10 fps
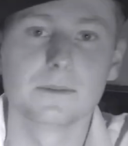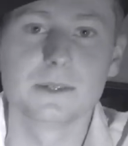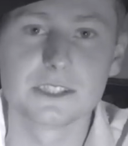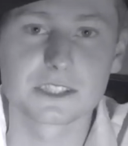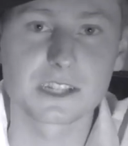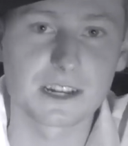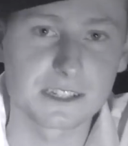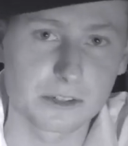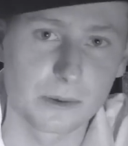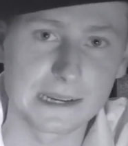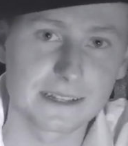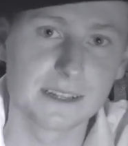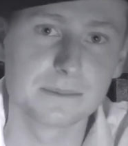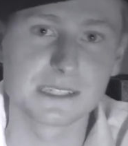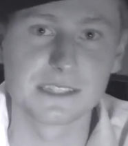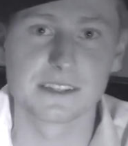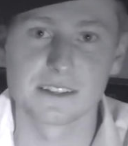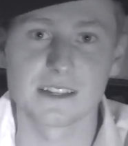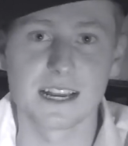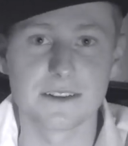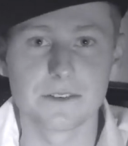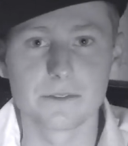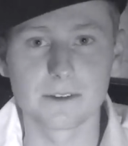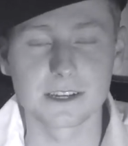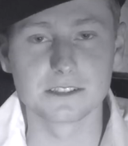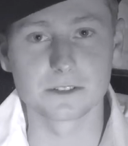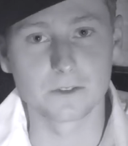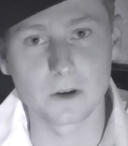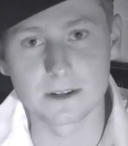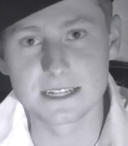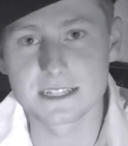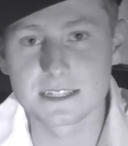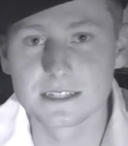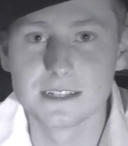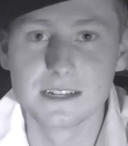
We just got a quick glimpse into the life of Ricky Savarez,